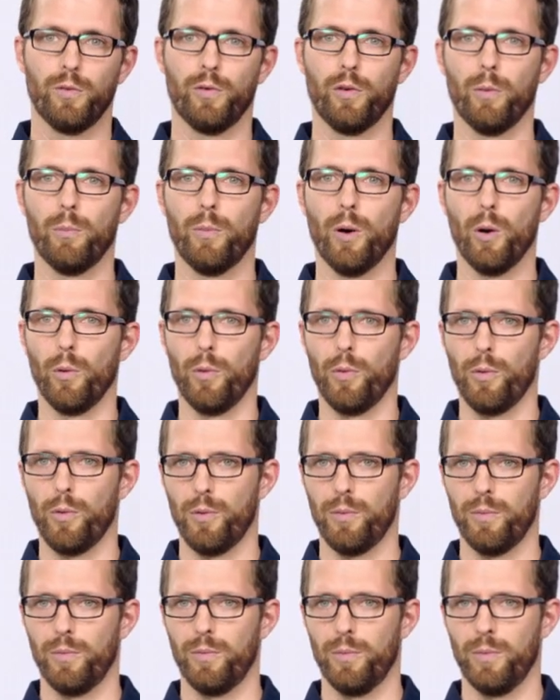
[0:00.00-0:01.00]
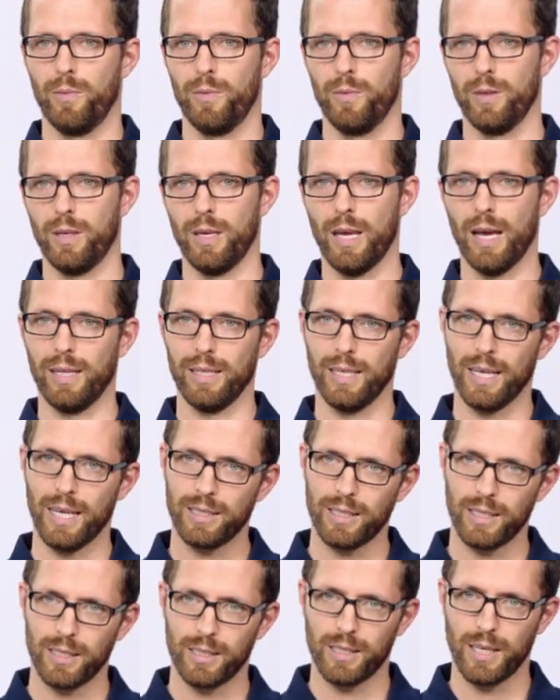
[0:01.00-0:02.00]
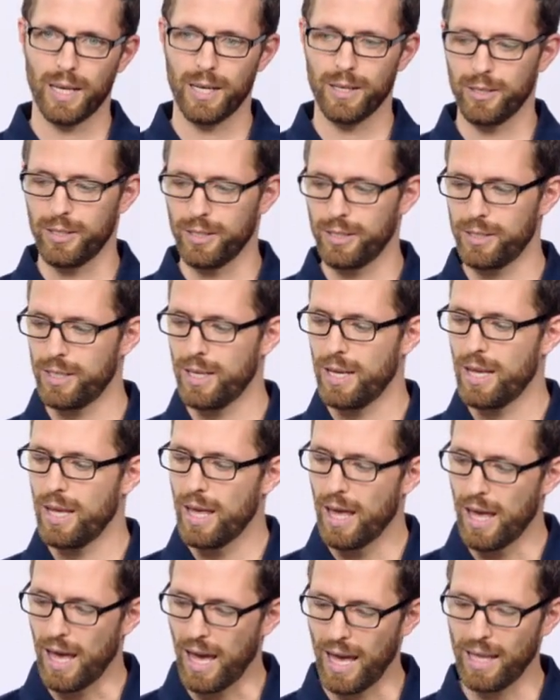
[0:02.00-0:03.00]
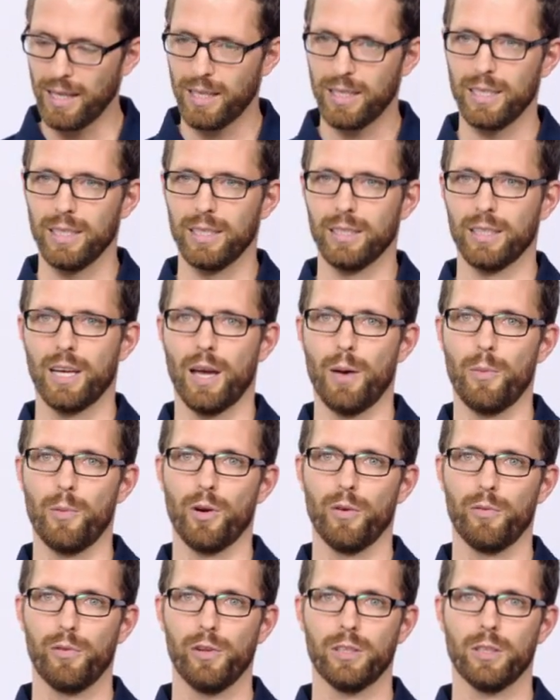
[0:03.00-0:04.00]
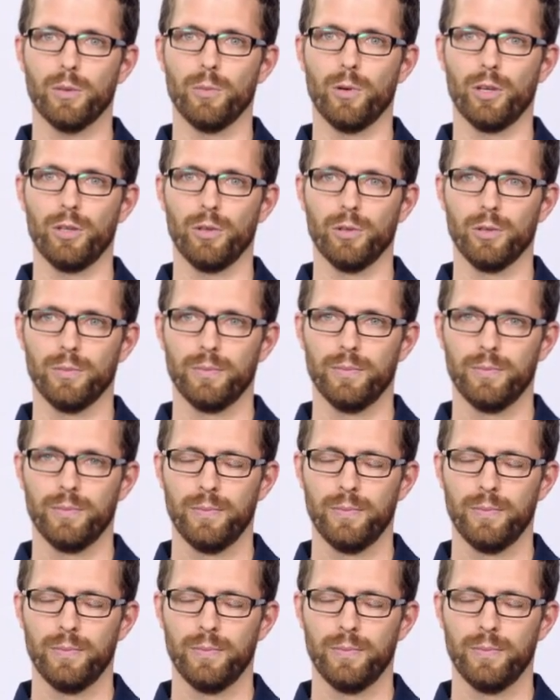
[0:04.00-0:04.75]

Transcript: for both the LDS extenders and the in-camera filter module.